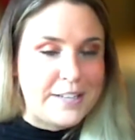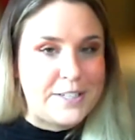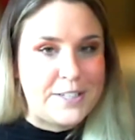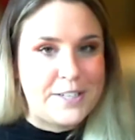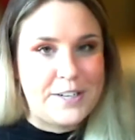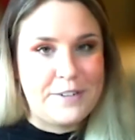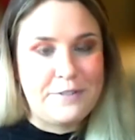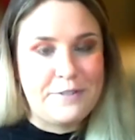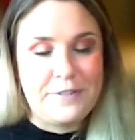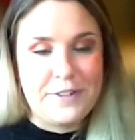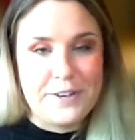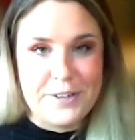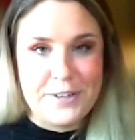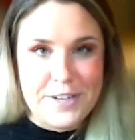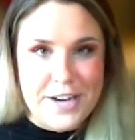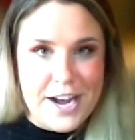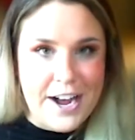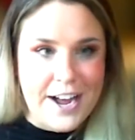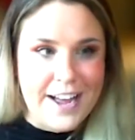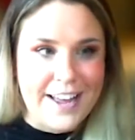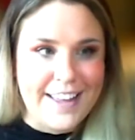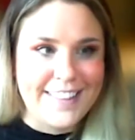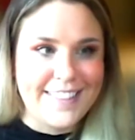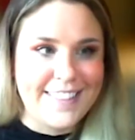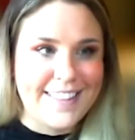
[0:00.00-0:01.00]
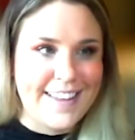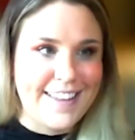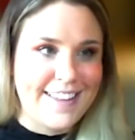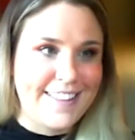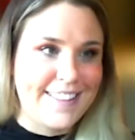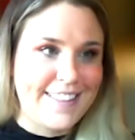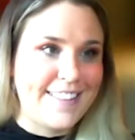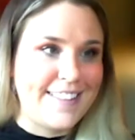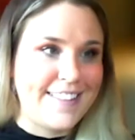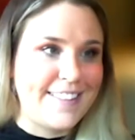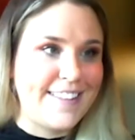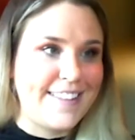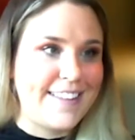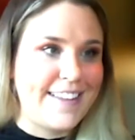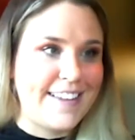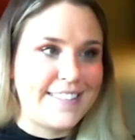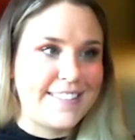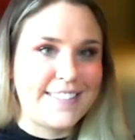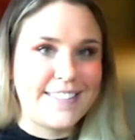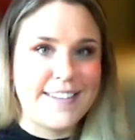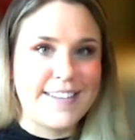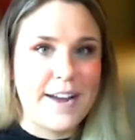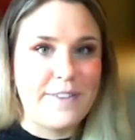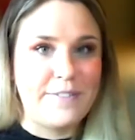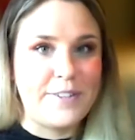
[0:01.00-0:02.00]
And if you're not, then
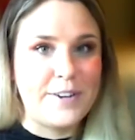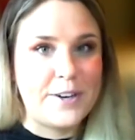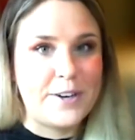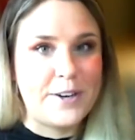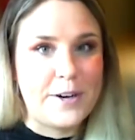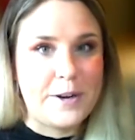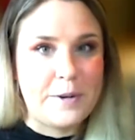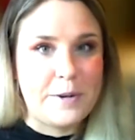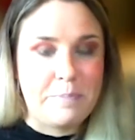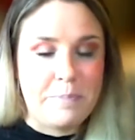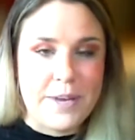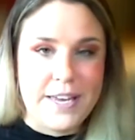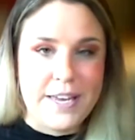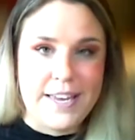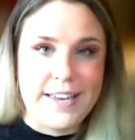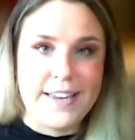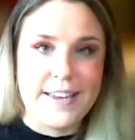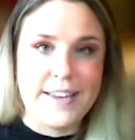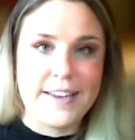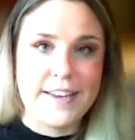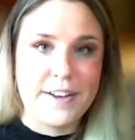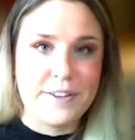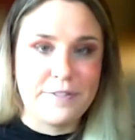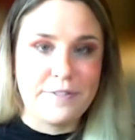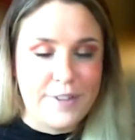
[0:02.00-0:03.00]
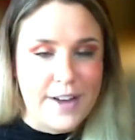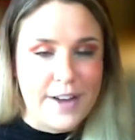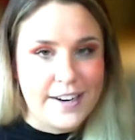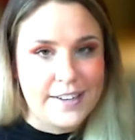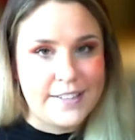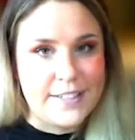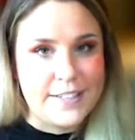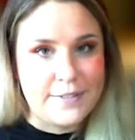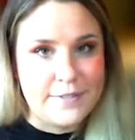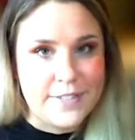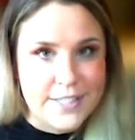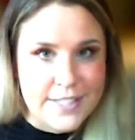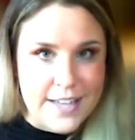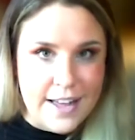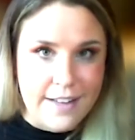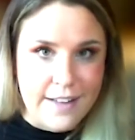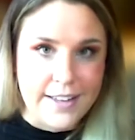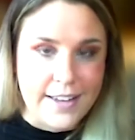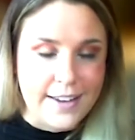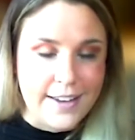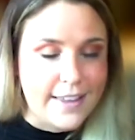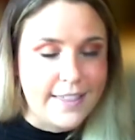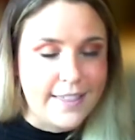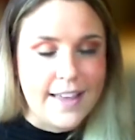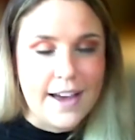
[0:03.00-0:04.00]
it's never going to be effective
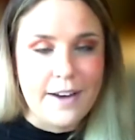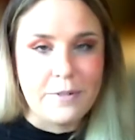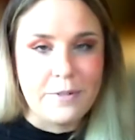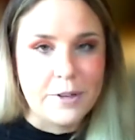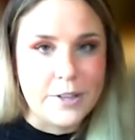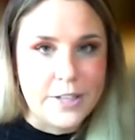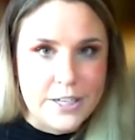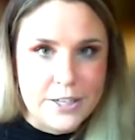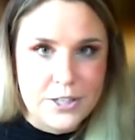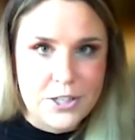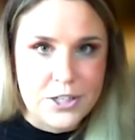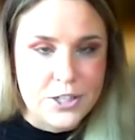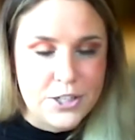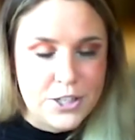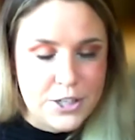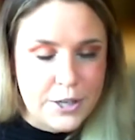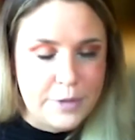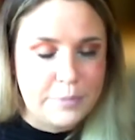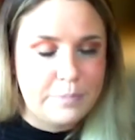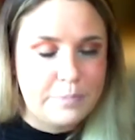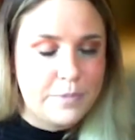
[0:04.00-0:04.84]
selling in that relationship.